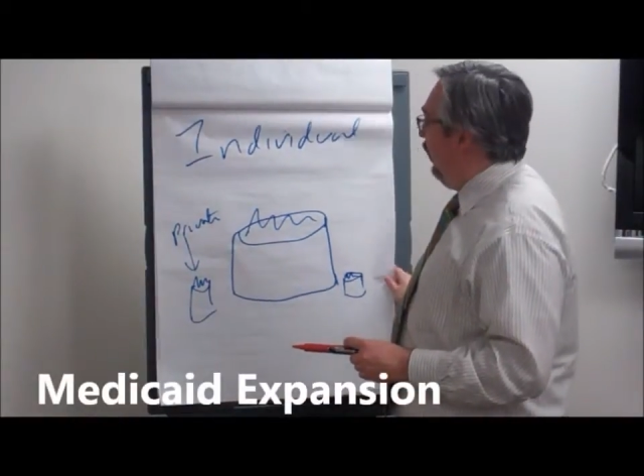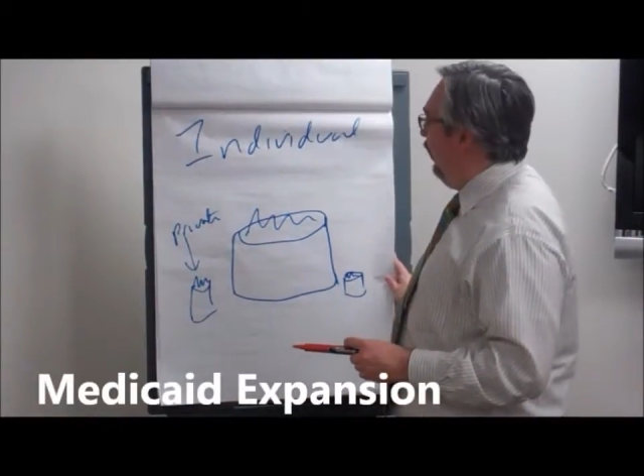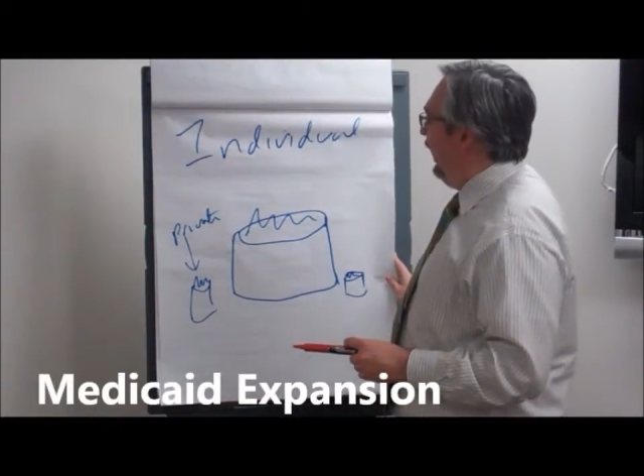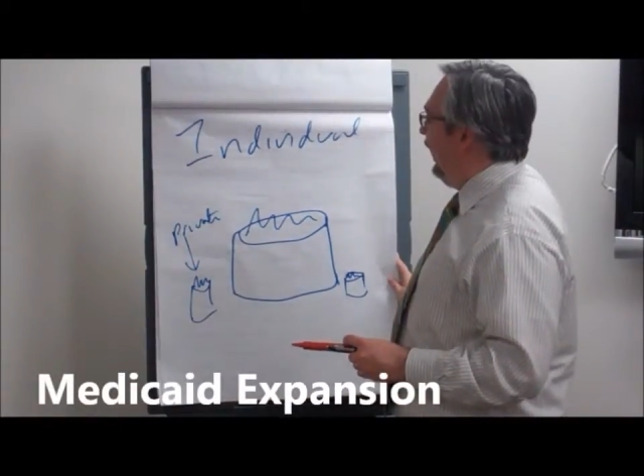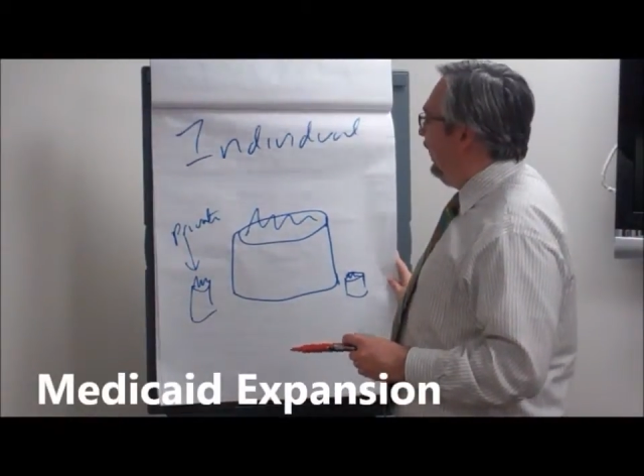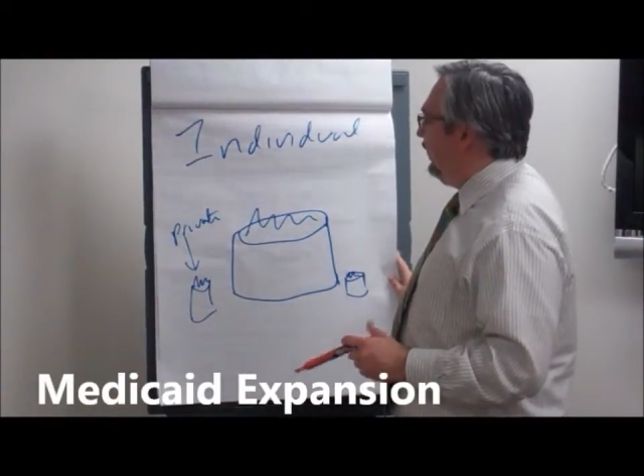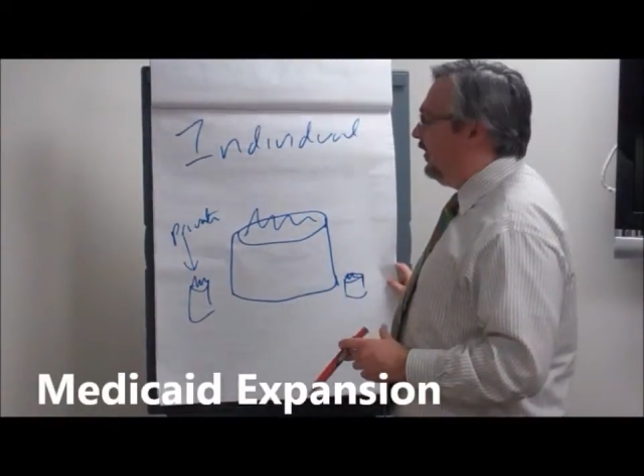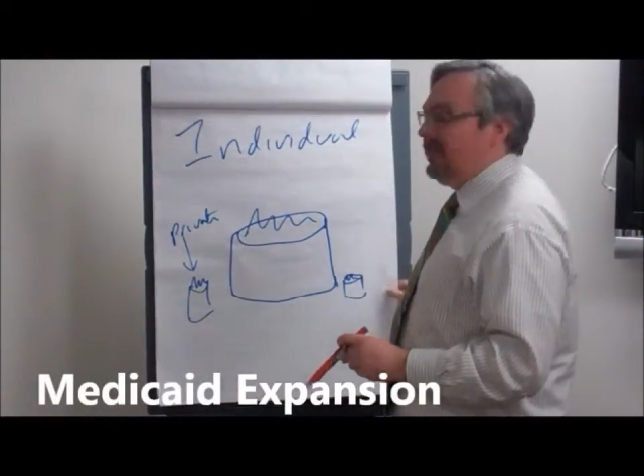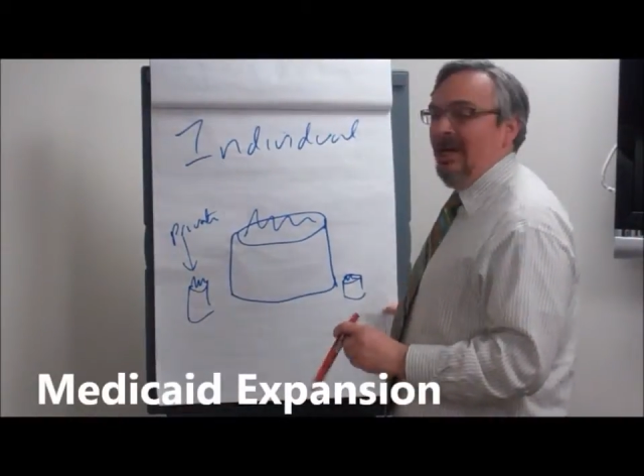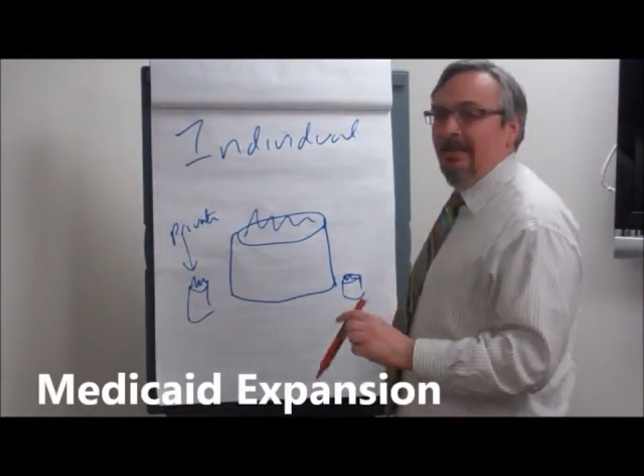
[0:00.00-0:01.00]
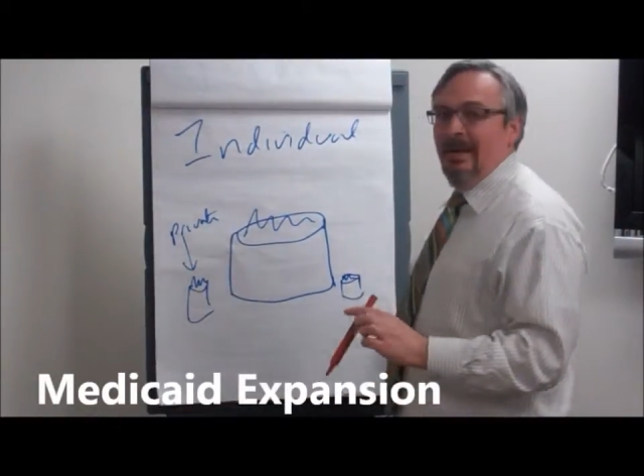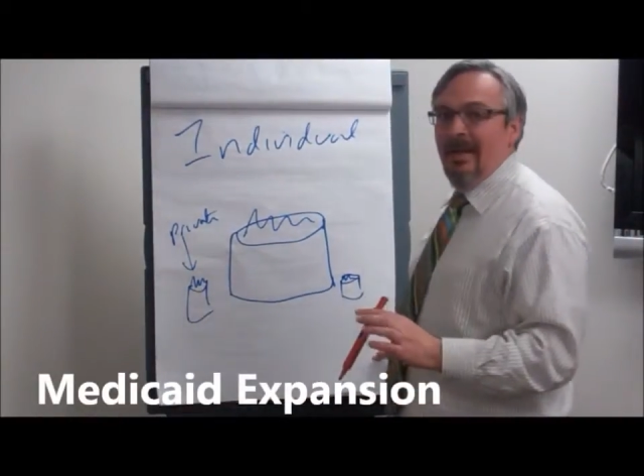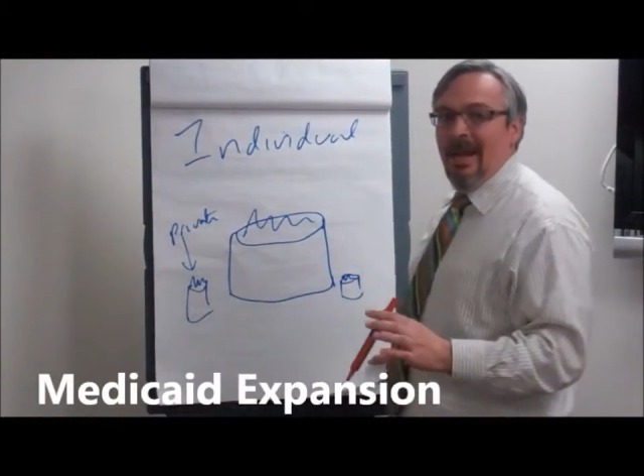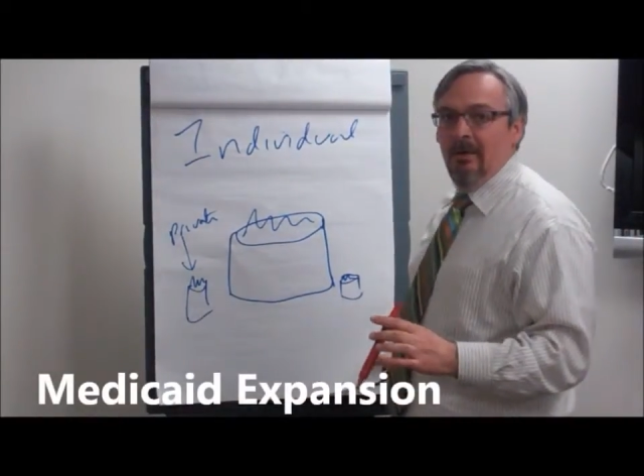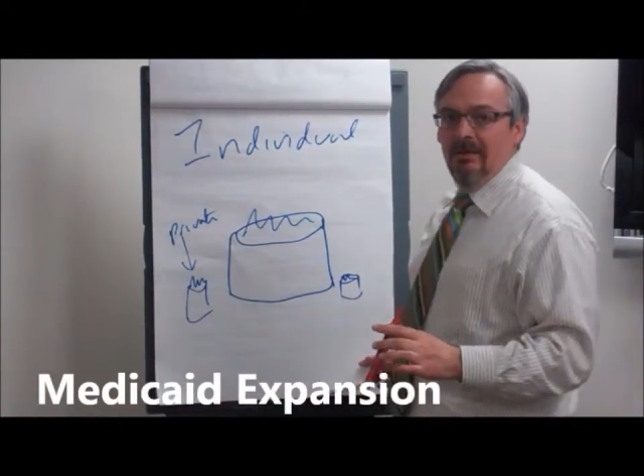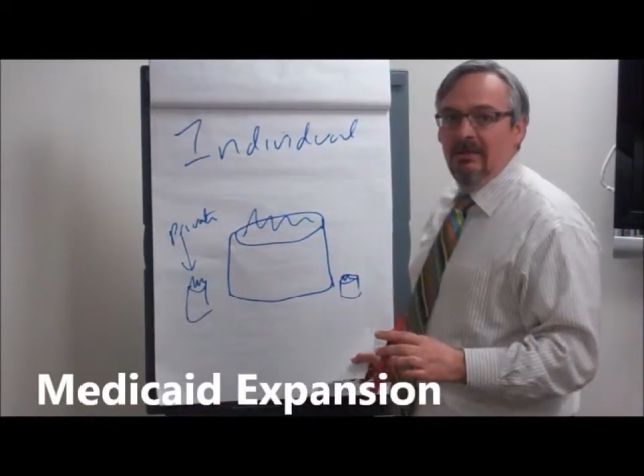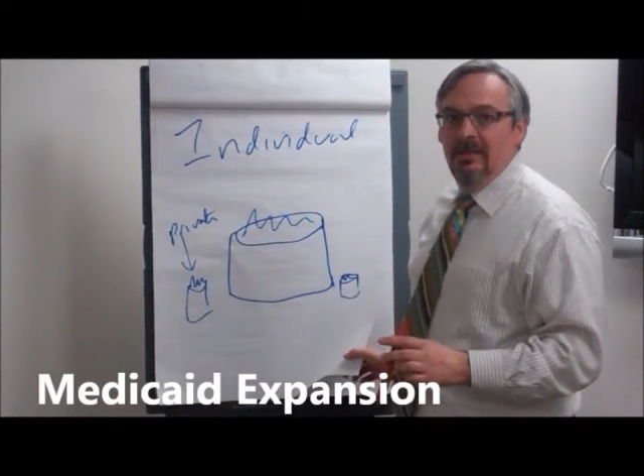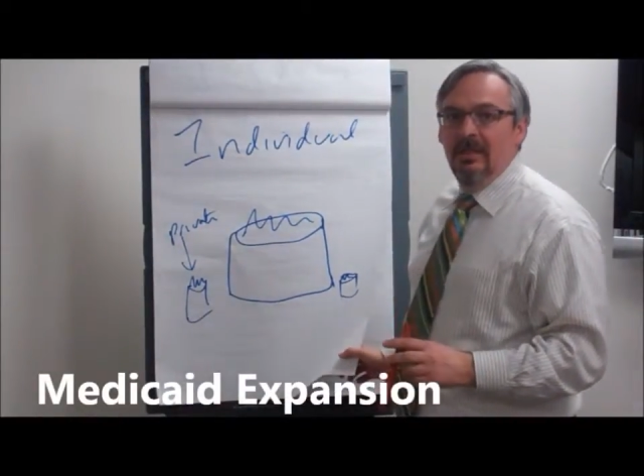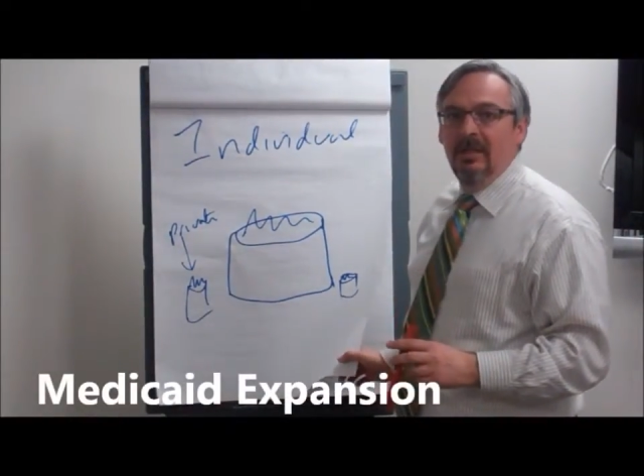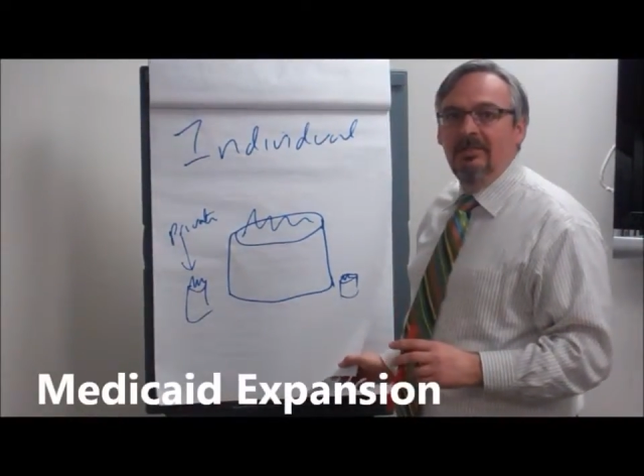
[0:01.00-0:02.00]
what I'd like to talk about now is
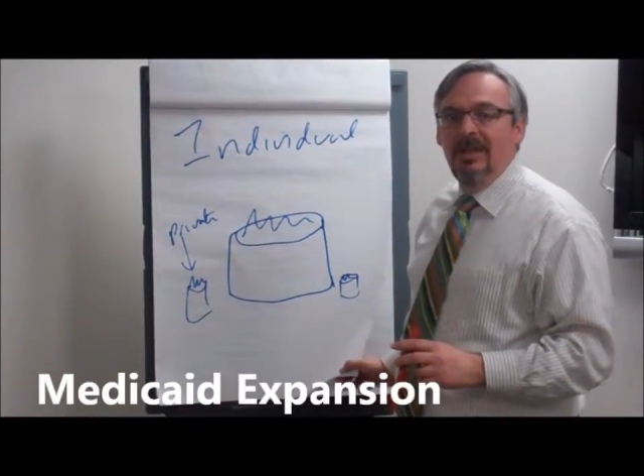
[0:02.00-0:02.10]
the